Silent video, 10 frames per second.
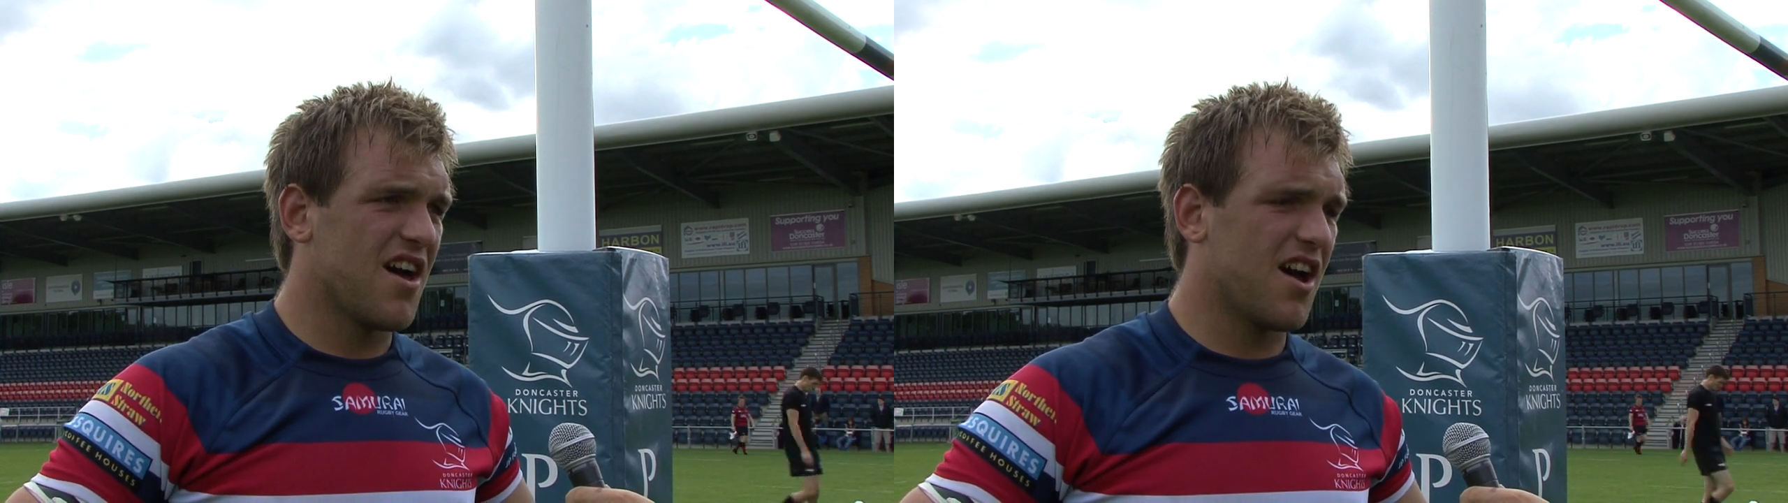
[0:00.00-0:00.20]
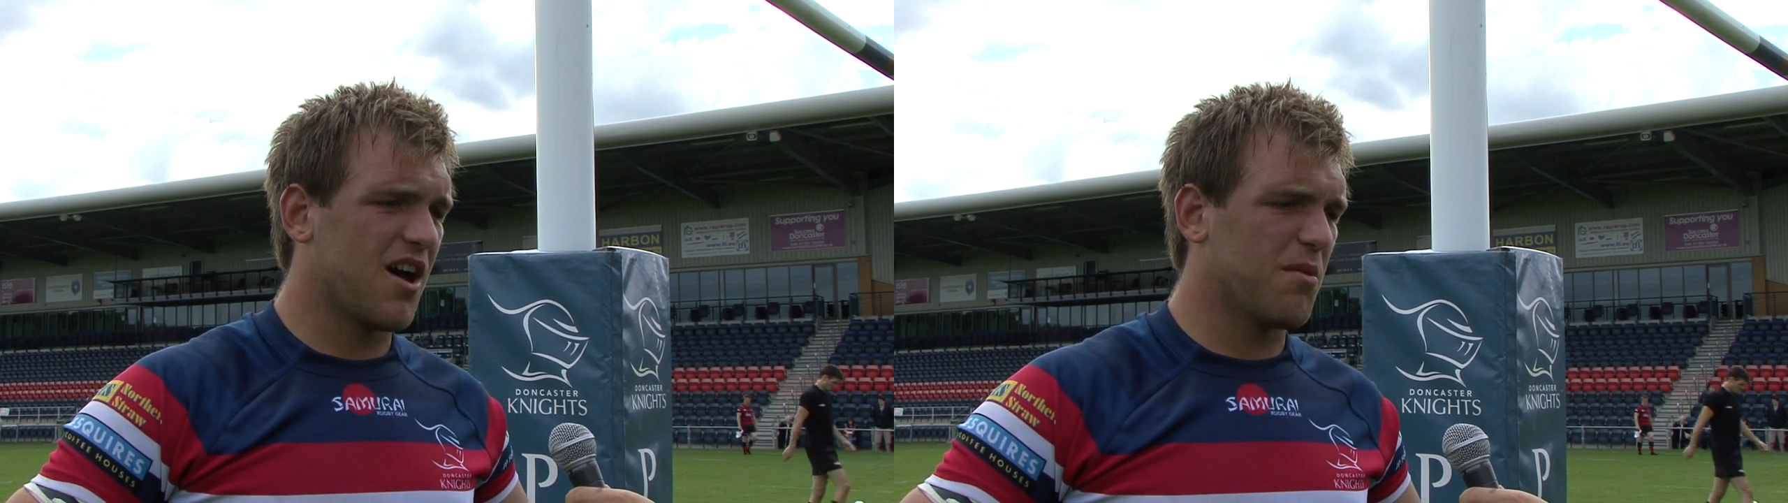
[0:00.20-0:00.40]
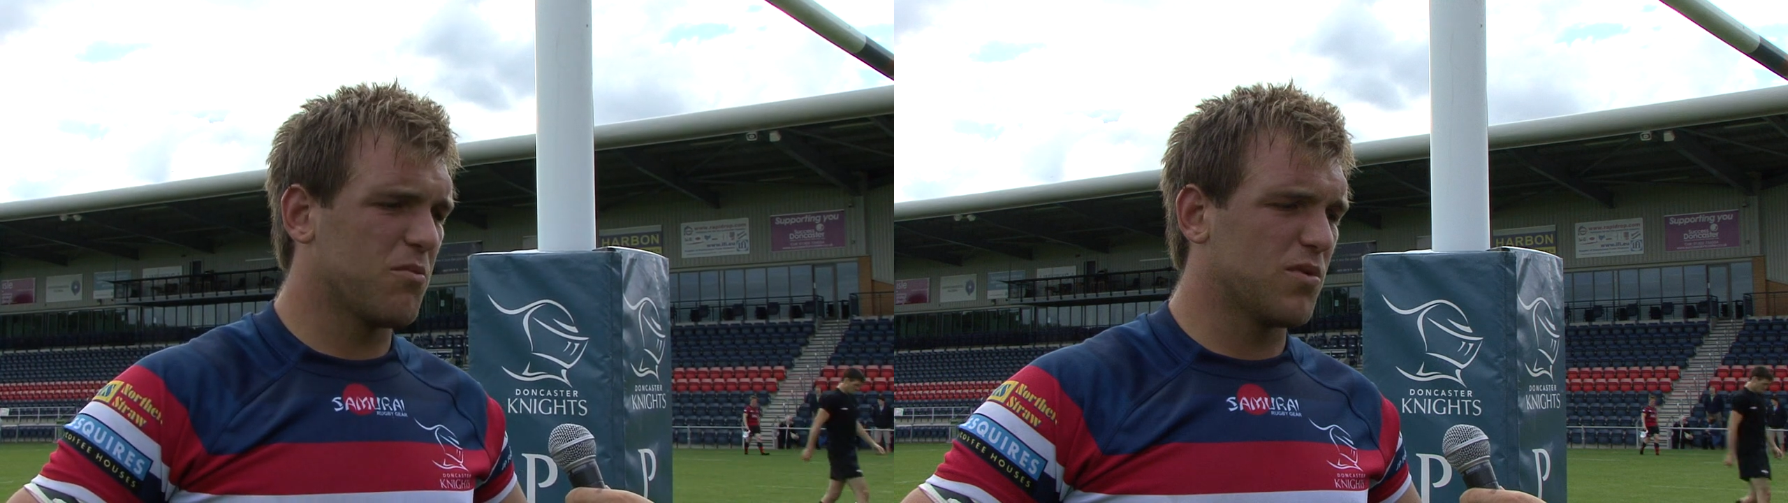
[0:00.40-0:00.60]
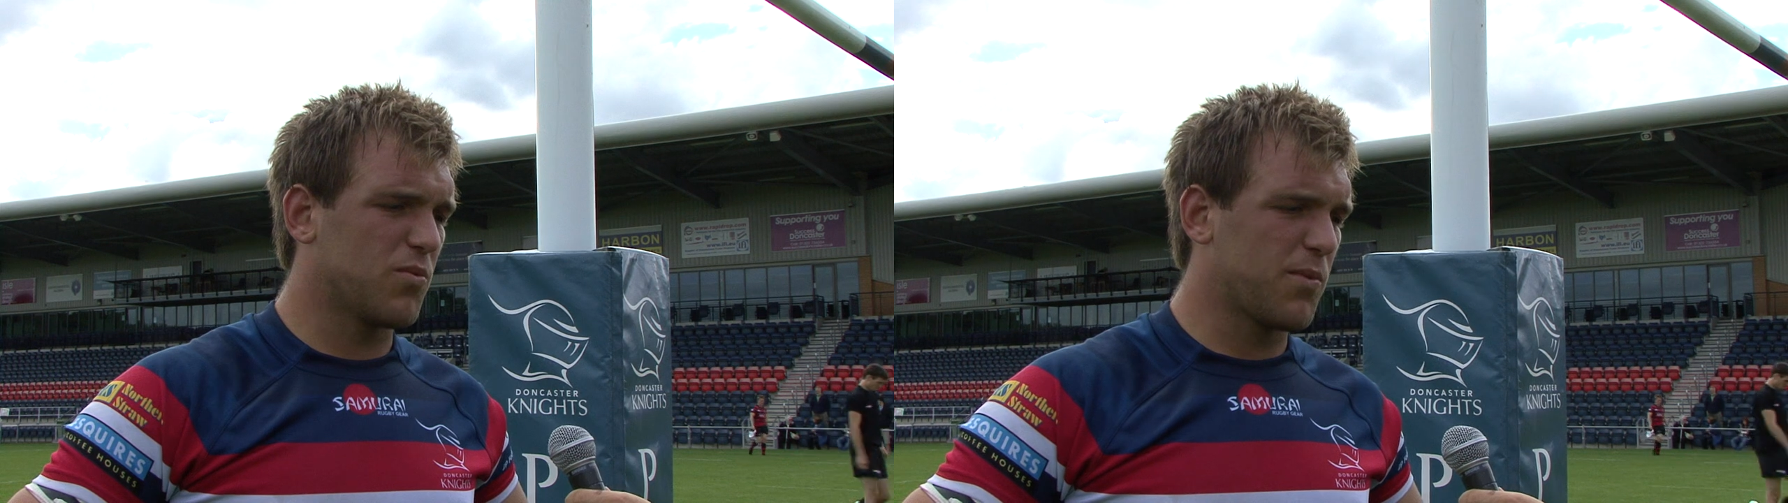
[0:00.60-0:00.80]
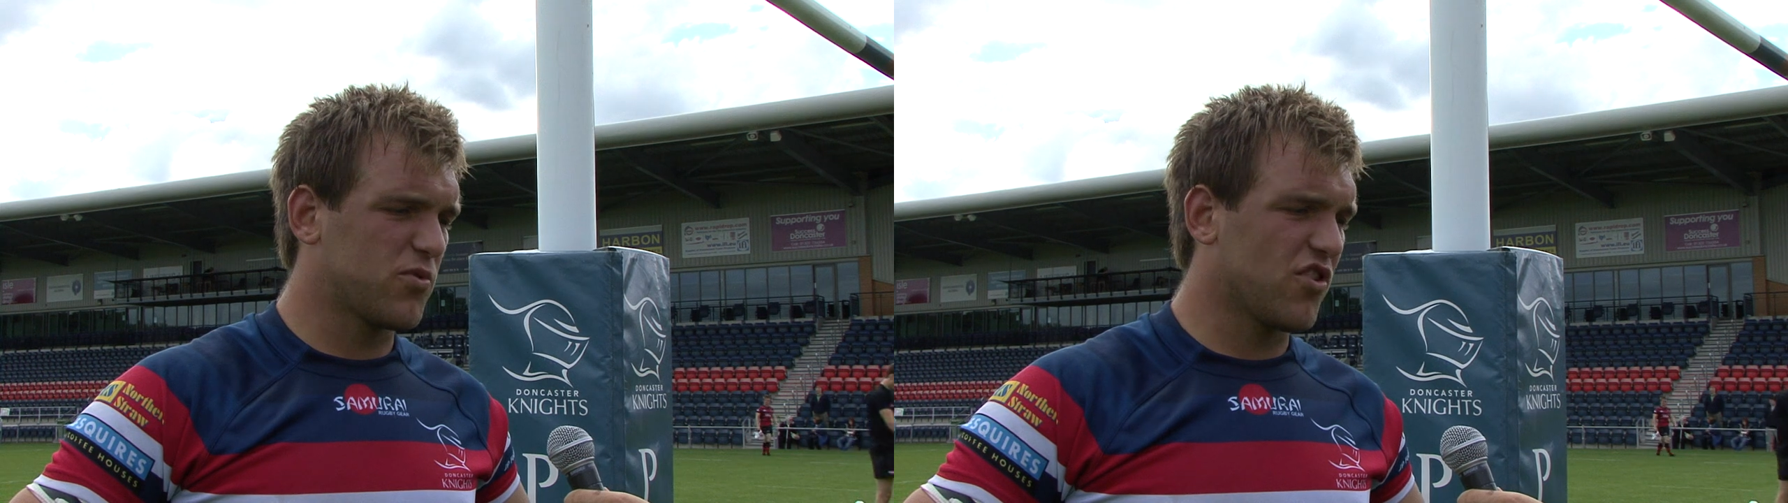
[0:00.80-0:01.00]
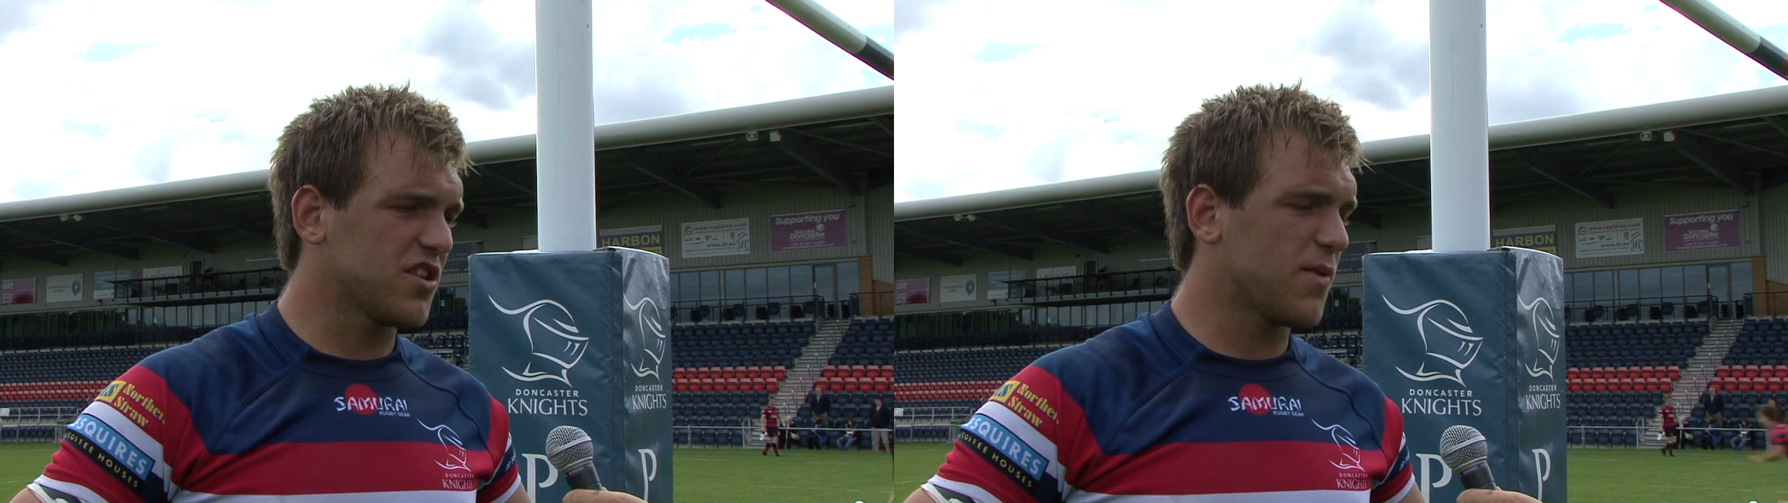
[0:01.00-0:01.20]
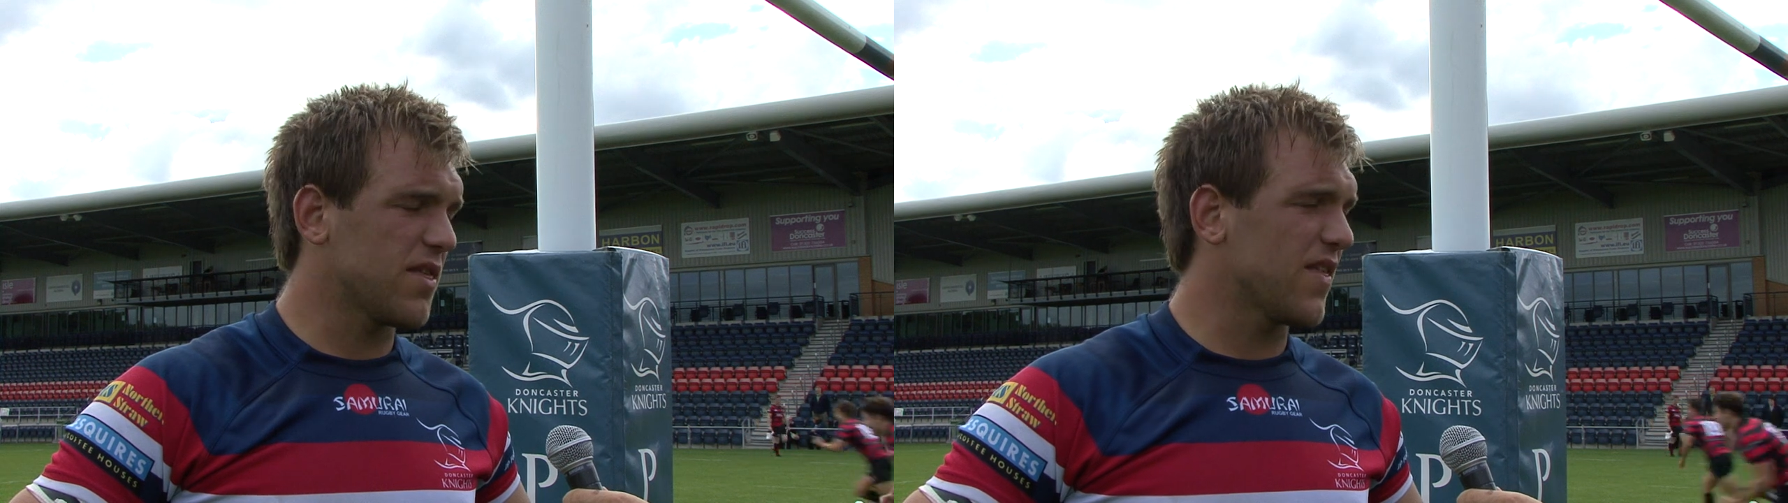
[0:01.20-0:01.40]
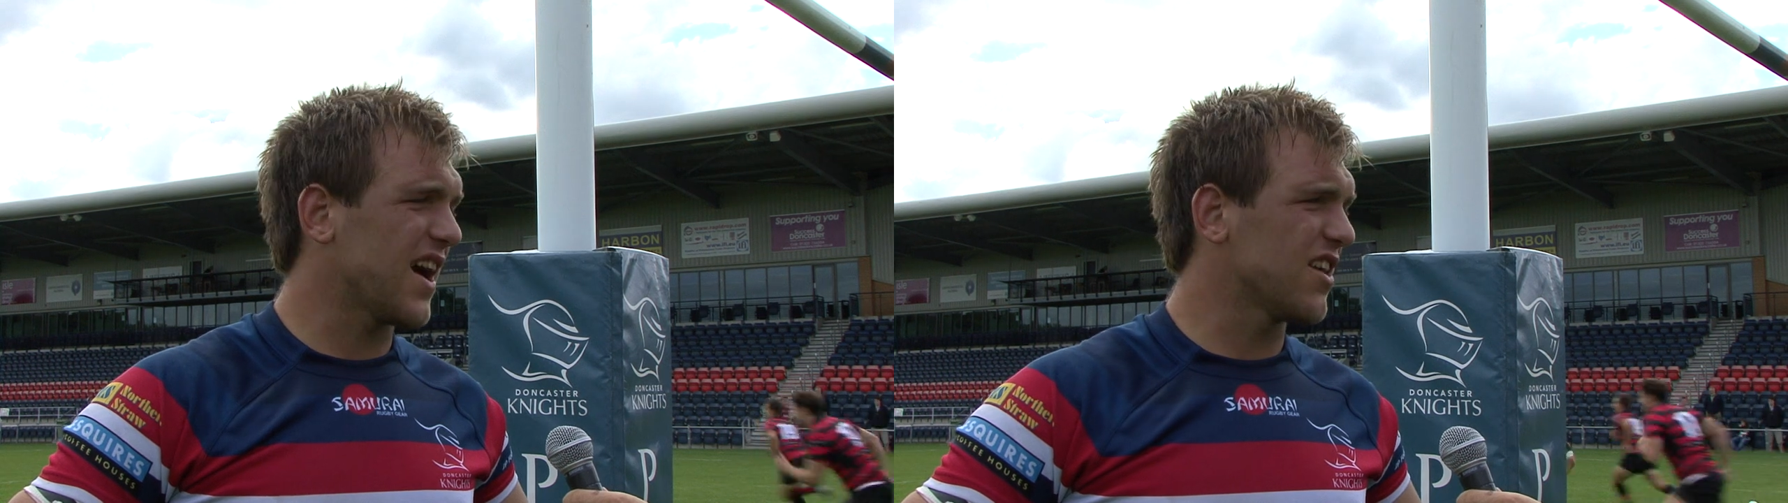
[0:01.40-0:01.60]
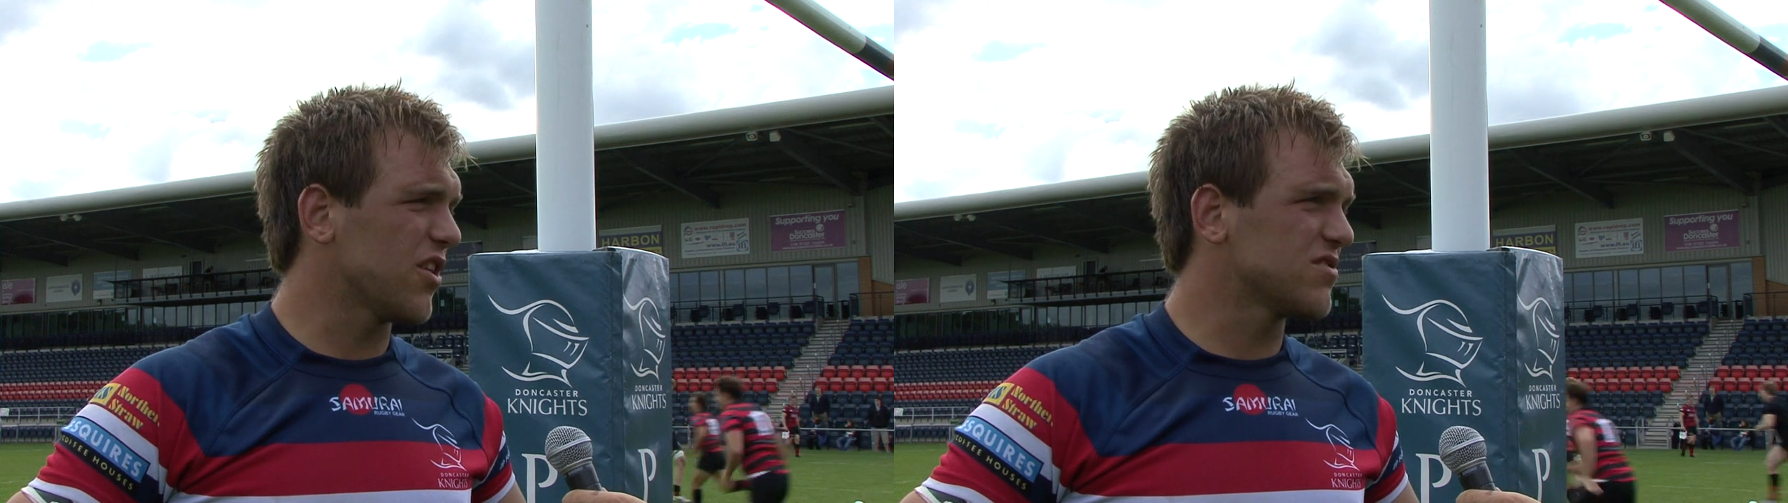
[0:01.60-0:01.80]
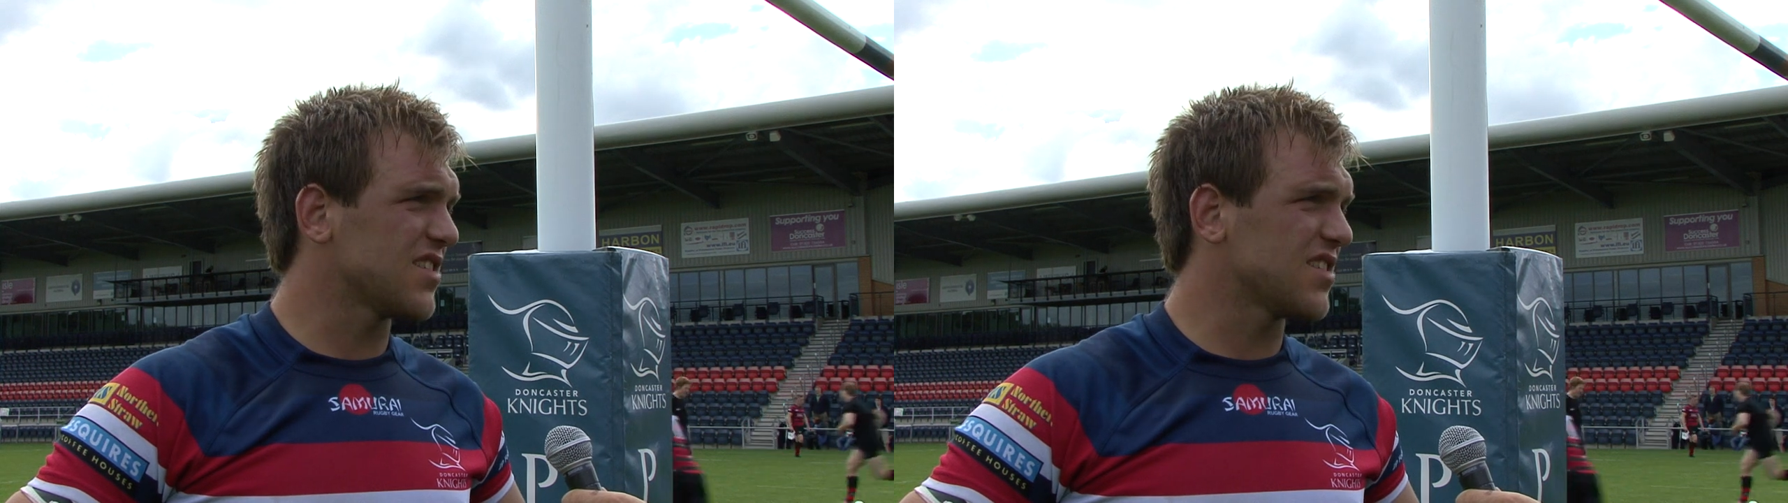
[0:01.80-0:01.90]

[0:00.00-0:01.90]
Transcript: We tried to weather that, you know.